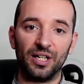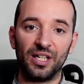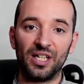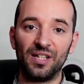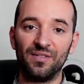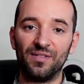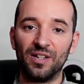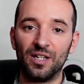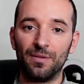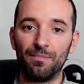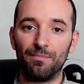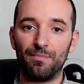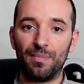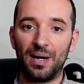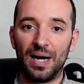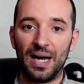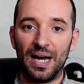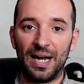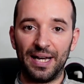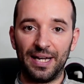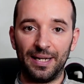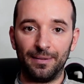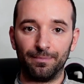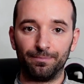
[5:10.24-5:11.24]
given
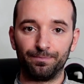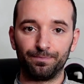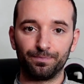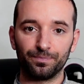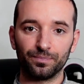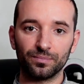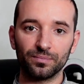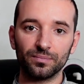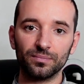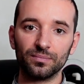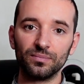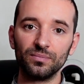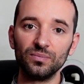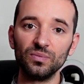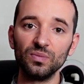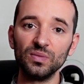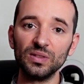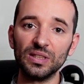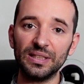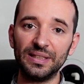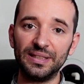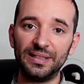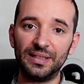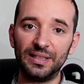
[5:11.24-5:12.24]
by
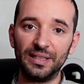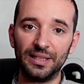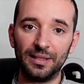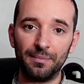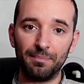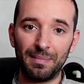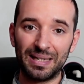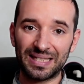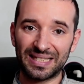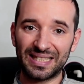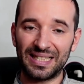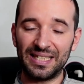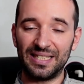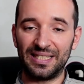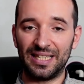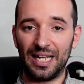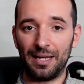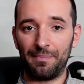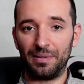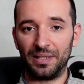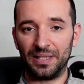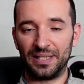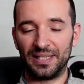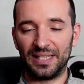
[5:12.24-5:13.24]
the masking
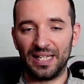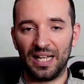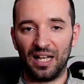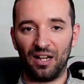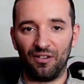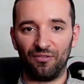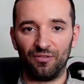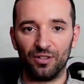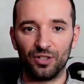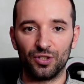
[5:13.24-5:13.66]
tape itself.